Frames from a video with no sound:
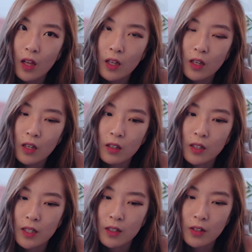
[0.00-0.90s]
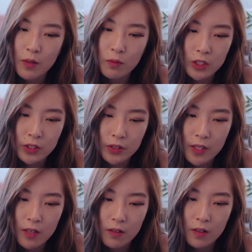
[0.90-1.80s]
Oh god. Okay, we'll just do it
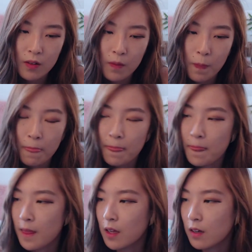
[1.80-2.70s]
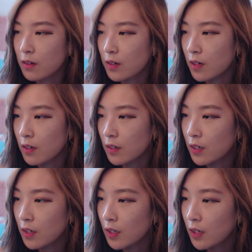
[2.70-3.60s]
now. Oh god.
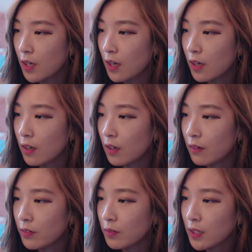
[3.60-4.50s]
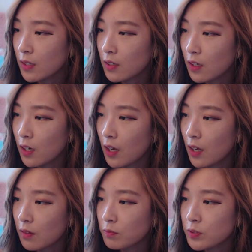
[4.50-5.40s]
Everyone,
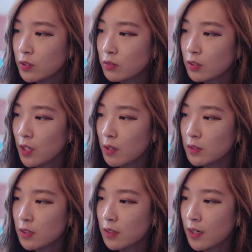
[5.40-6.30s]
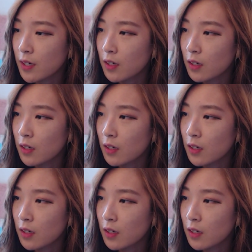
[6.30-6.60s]
I'm so sorry I wasn't there